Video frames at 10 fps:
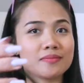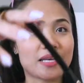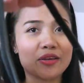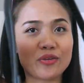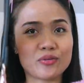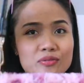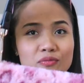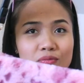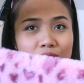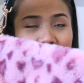Thank you.
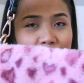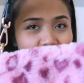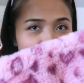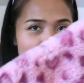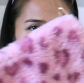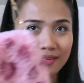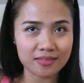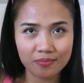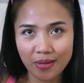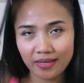Thank you for making
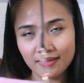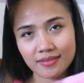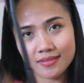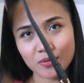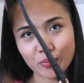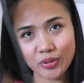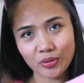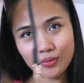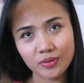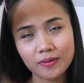this bag. It's super
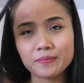cute.